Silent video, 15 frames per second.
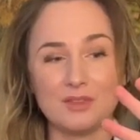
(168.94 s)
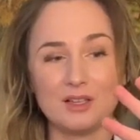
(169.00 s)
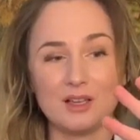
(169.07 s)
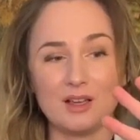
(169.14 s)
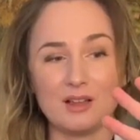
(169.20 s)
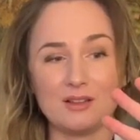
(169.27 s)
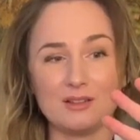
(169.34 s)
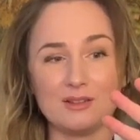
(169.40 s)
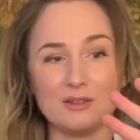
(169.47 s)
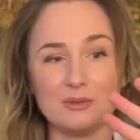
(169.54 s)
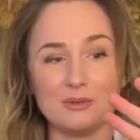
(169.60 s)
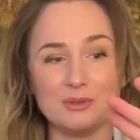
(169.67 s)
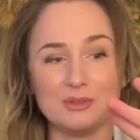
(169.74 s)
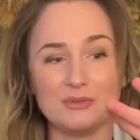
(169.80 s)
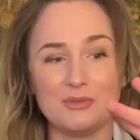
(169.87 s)
And
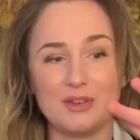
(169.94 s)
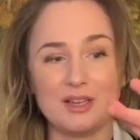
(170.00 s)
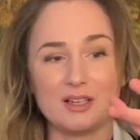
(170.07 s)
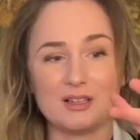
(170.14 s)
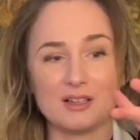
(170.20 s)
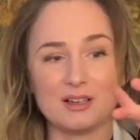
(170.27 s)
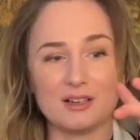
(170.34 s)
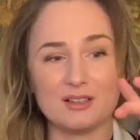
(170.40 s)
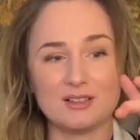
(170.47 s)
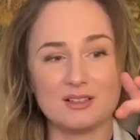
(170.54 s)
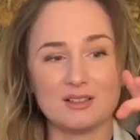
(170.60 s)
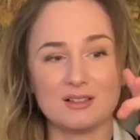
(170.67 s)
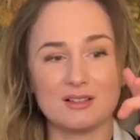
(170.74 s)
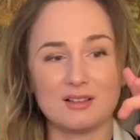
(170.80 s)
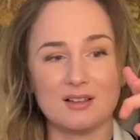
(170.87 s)
those fingers,
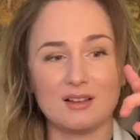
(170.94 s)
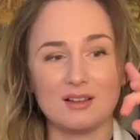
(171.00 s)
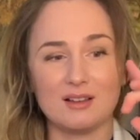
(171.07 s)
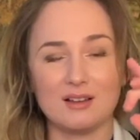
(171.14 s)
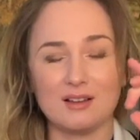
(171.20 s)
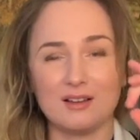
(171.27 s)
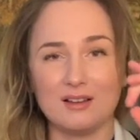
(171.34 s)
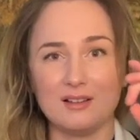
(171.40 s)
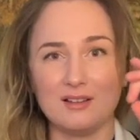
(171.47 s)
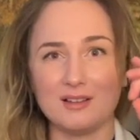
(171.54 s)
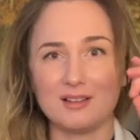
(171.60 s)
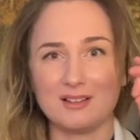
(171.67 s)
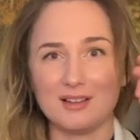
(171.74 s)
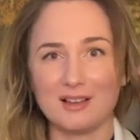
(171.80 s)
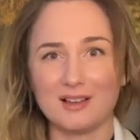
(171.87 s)

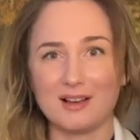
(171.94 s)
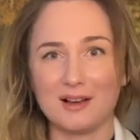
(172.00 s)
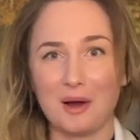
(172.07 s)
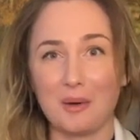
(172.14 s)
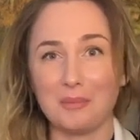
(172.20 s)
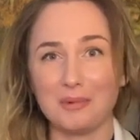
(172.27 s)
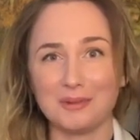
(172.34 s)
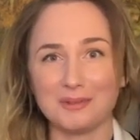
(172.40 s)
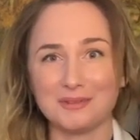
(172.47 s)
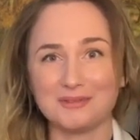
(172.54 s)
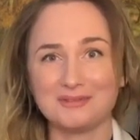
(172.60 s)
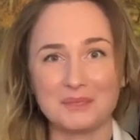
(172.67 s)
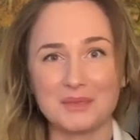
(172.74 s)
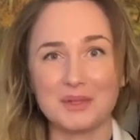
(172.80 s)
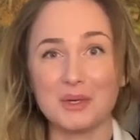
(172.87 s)
they're like a couple,
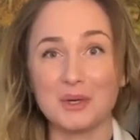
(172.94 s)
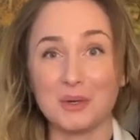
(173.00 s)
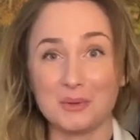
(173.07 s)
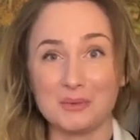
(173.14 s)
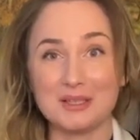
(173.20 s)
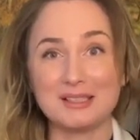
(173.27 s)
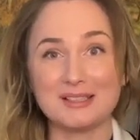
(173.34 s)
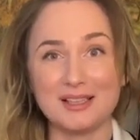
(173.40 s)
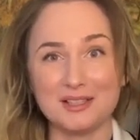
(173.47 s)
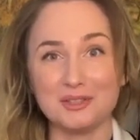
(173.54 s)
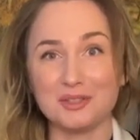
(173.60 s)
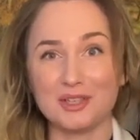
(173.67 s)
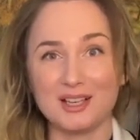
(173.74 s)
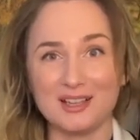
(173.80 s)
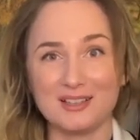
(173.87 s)
always stays
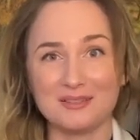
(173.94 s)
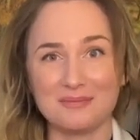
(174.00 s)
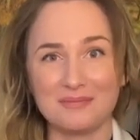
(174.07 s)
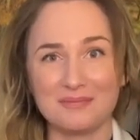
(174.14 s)
together.